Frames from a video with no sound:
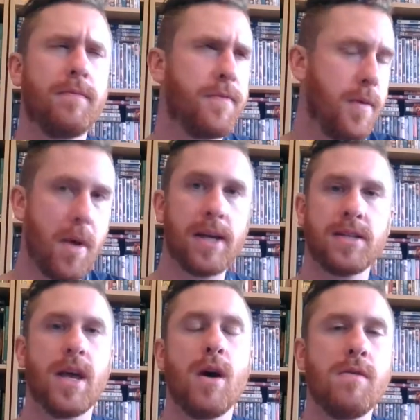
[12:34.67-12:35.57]
For
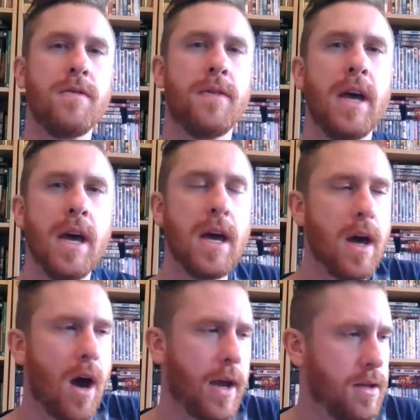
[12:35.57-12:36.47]
myself,
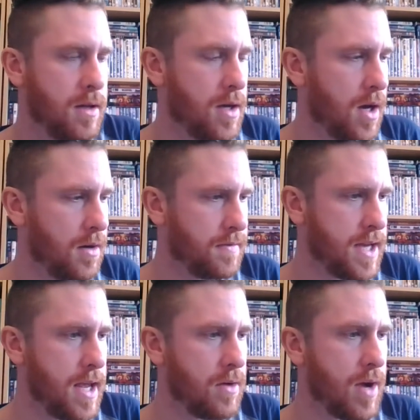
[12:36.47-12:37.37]
I can kind of
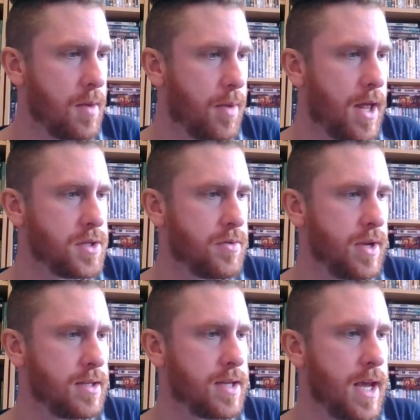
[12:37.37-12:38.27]
take great pleasure
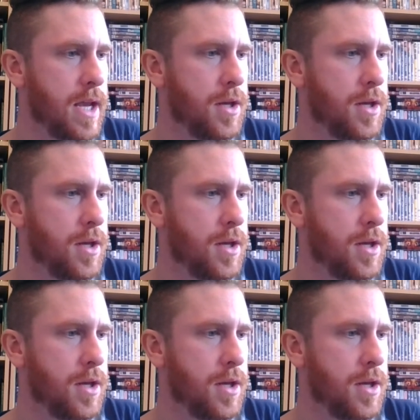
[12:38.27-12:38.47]
in saying,